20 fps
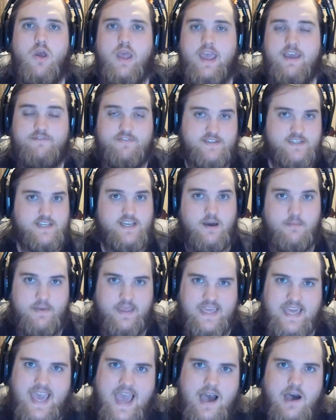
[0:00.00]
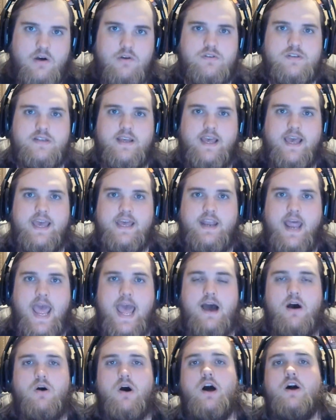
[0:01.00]
if it's coming out, and
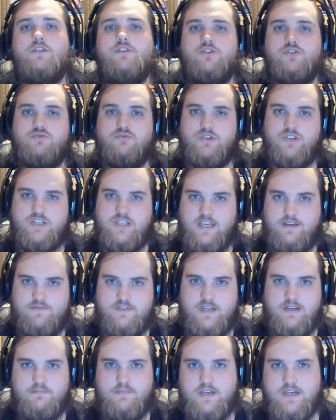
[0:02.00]
how others received it,